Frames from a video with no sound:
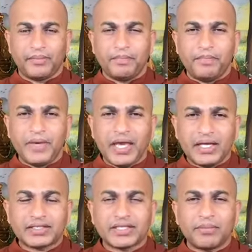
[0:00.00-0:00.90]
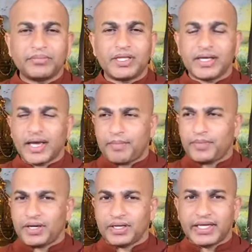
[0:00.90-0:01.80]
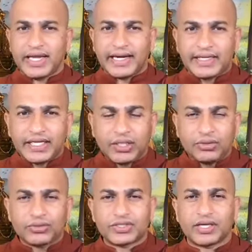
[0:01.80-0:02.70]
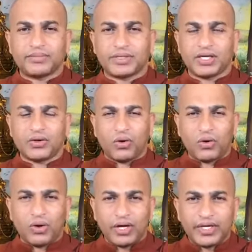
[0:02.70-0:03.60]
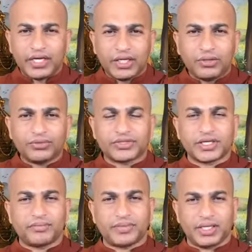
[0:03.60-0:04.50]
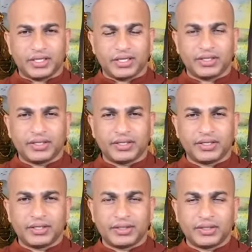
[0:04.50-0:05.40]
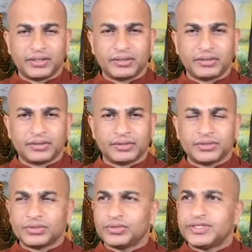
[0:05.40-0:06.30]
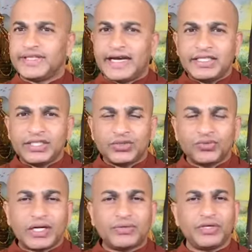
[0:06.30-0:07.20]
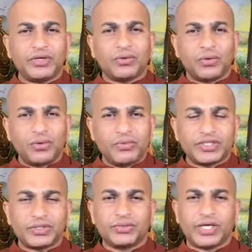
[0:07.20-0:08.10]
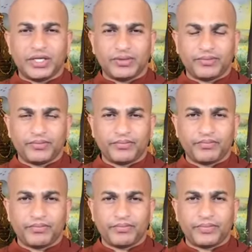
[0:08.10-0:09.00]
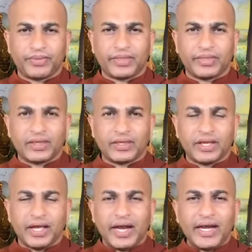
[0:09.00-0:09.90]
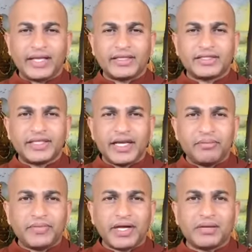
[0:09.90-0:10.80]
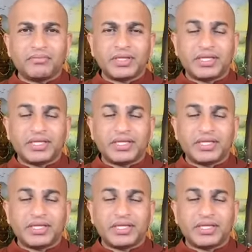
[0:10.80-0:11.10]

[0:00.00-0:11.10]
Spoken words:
make something happen, get into something, hold into something. So that is what we always doing. And at the same time